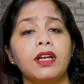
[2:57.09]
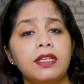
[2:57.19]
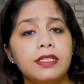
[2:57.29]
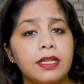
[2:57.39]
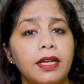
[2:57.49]

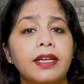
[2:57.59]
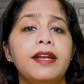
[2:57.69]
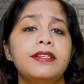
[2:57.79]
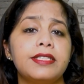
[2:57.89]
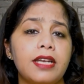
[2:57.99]

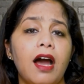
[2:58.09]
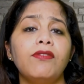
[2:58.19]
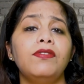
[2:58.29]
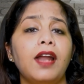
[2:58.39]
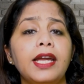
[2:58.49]
consultant
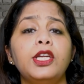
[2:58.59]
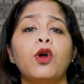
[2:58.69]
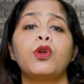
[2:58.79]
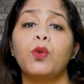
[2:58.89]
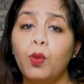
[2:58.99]
staff like
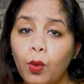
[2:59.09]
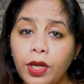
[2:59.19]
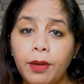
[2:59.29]
your own